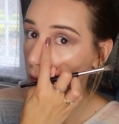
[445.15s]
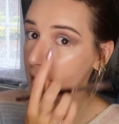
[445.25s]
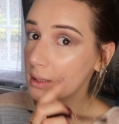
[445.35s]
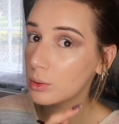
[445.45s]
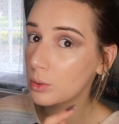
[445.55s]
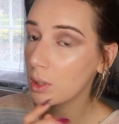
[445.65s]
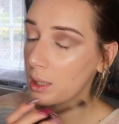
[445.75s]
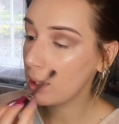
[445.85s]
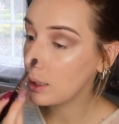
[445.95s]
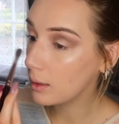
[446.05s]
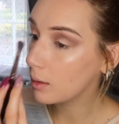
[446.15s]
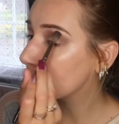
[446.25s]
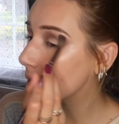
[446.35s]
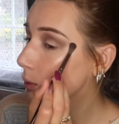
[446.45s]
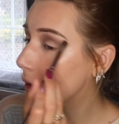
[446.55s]
this corner here
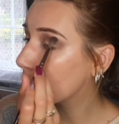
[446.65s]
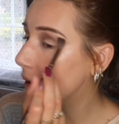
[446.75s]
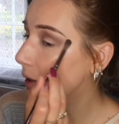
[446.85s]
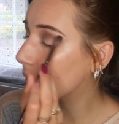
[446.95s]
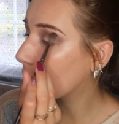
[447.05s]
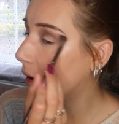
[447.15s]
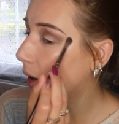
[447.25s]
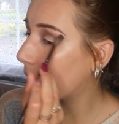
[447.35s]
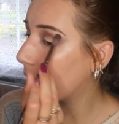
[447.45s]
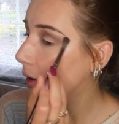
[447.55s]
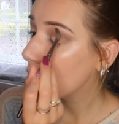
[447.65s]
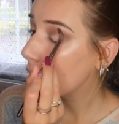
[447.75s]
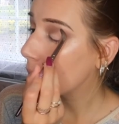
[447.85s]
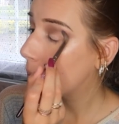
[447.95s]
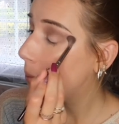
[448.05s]
because I want to make the eye
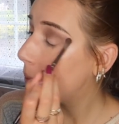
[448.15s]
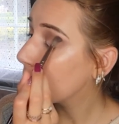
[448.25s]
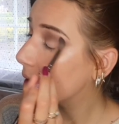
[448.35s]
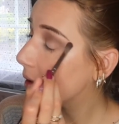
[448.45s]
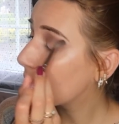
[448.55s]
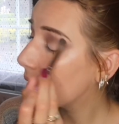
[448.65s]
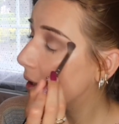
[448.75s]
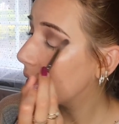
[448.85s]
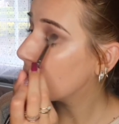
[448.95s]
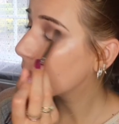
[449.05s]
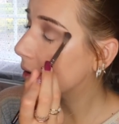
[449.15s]
look bigger than it is,